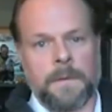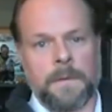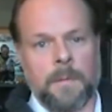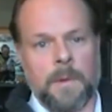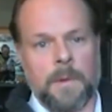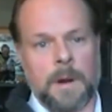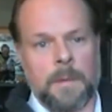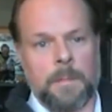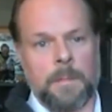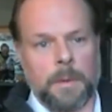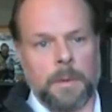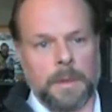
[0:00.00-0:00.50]

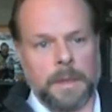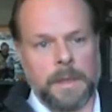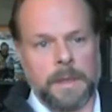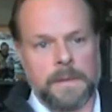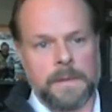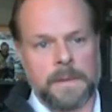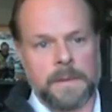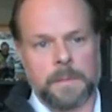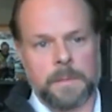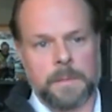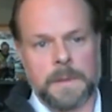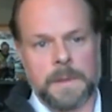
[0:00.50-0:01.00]
our
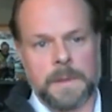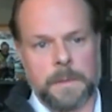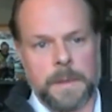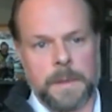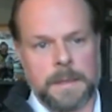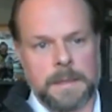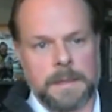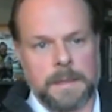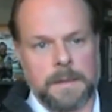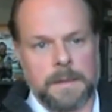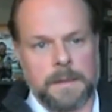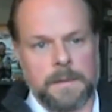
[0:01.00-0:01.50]
beliefs
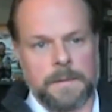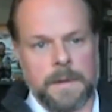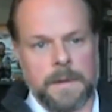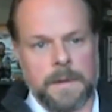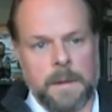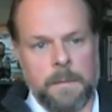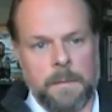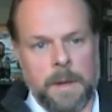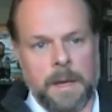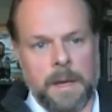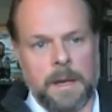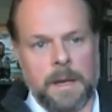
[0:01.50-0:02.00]
perspective, I
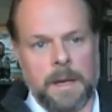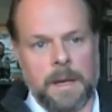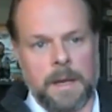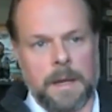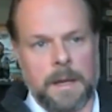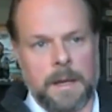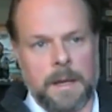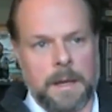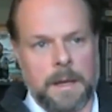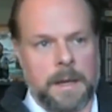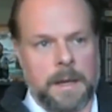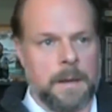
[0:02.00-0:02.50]
mean,
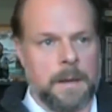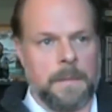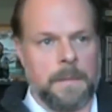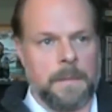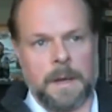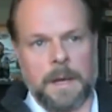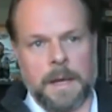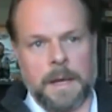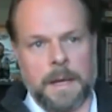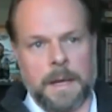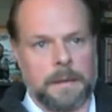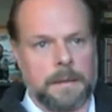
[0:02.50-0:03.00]
I am
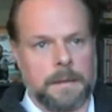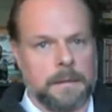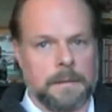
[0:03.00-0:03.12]
not